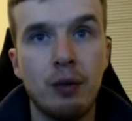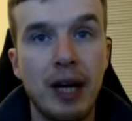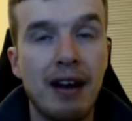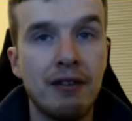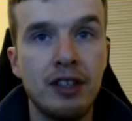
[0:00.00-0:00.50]
We
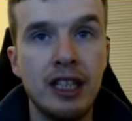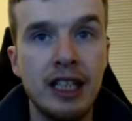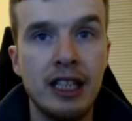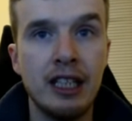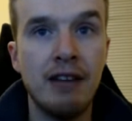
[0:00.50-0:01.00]
have
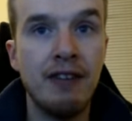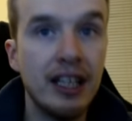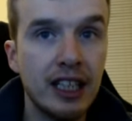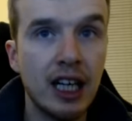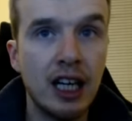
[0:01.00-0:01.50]
the event
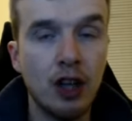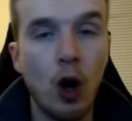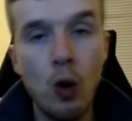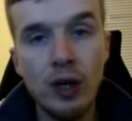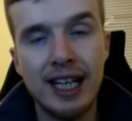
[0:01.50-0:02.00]
card
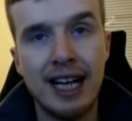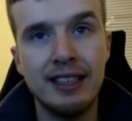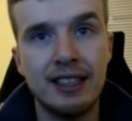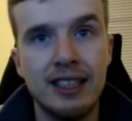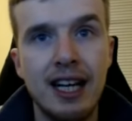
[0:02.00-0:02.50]
Ogre
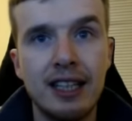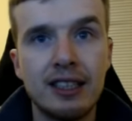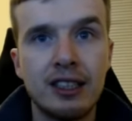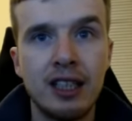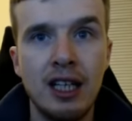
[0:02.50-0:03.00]
Dance next.